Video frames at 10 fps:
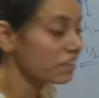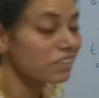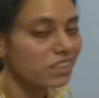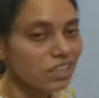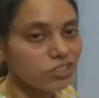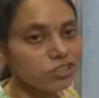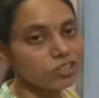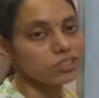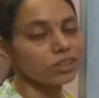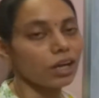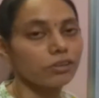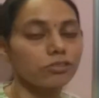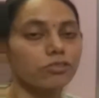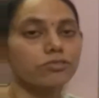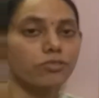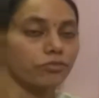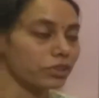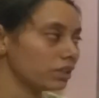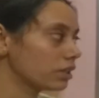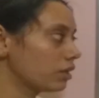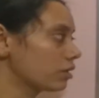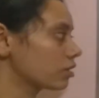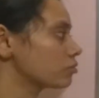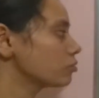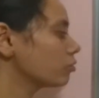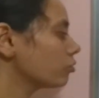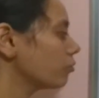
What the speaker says: the renaturation kinetics of the DNA. So